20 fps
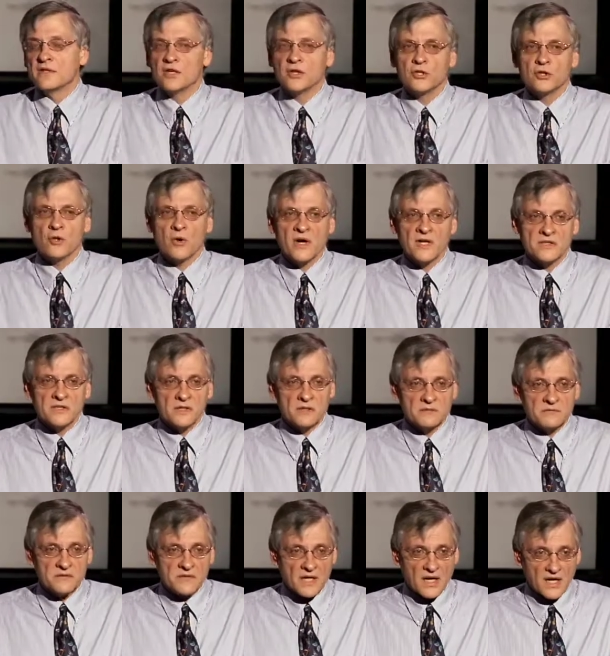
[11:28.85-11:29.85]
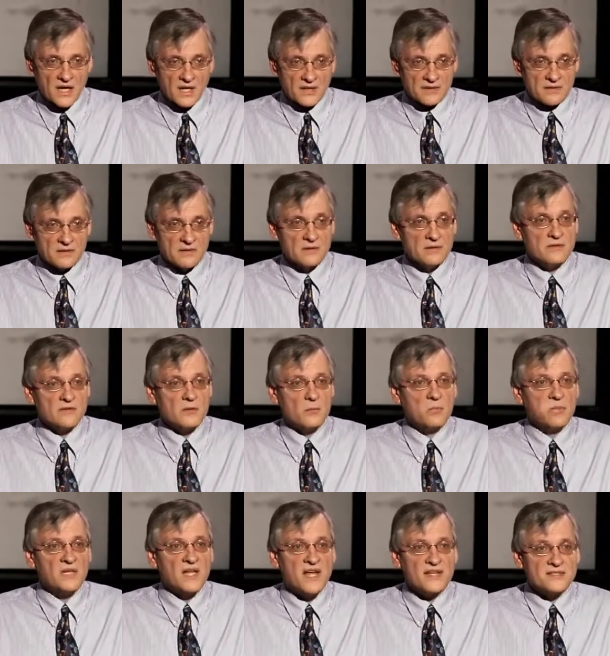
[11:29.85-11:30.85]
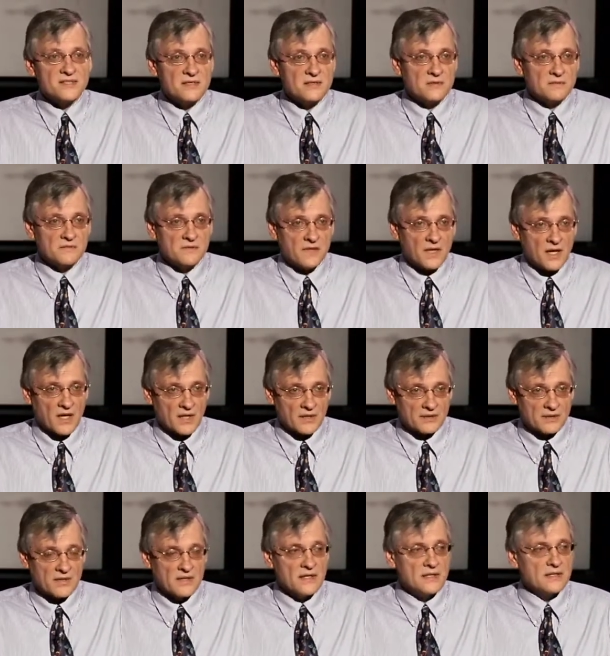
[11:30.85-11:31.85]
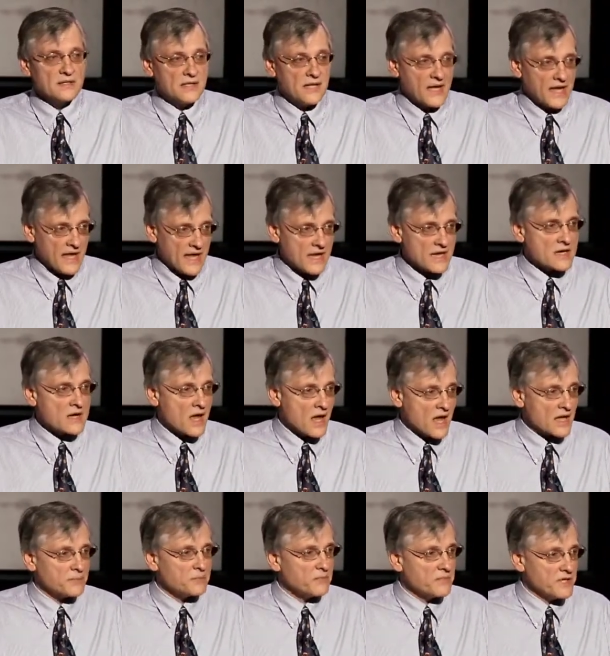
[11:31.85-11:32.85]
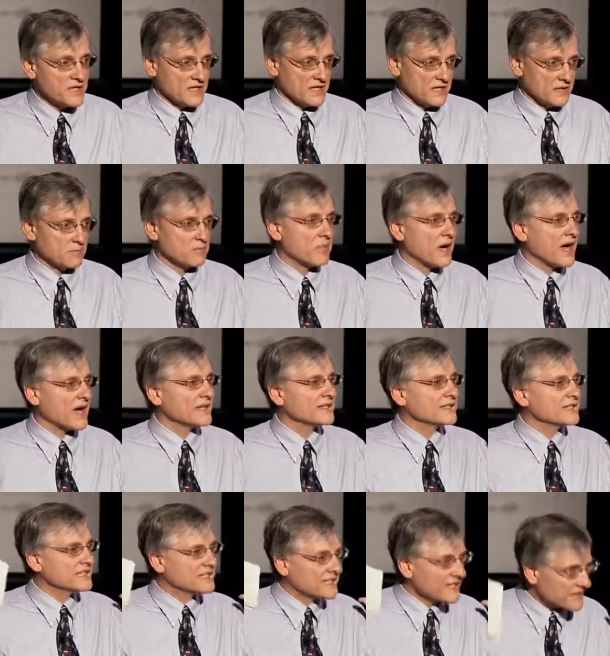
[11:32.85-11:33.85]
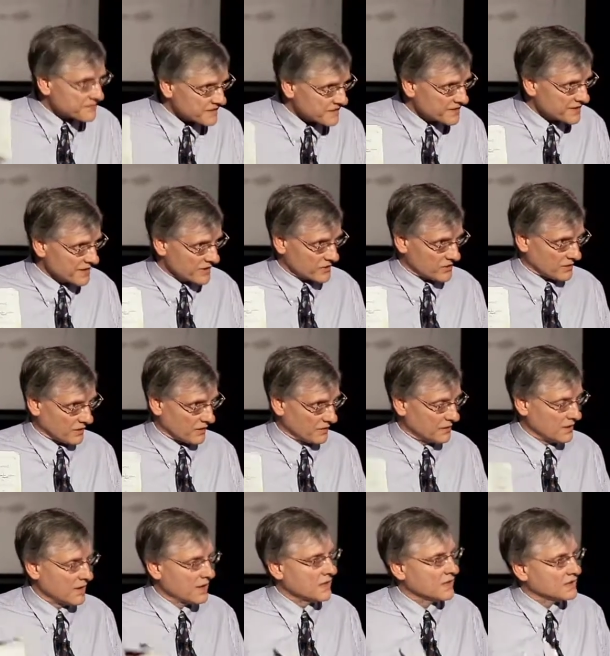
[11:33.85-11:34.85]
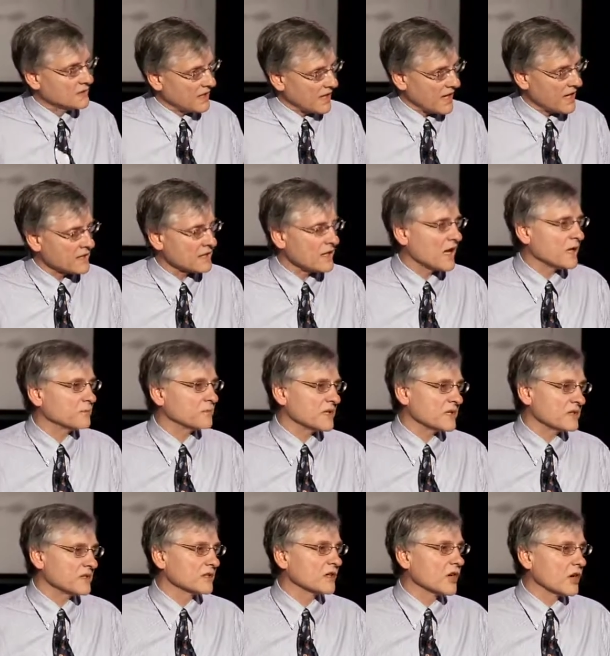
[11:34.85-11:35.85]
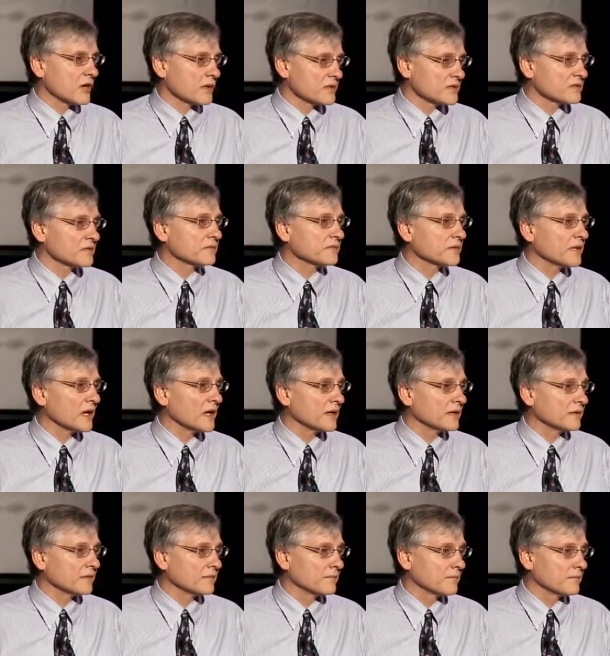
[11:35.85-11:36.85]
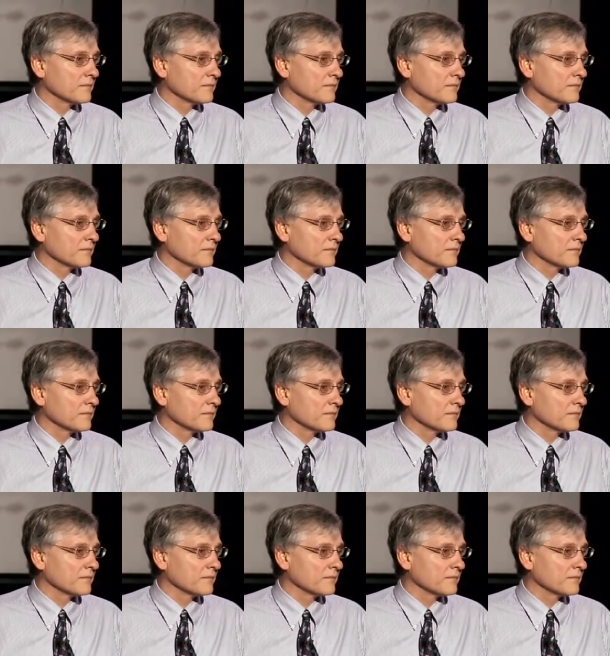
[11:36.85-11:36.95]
the anointed of God, the blessed of God, cannot be, by definition, cannot be the cursed of God.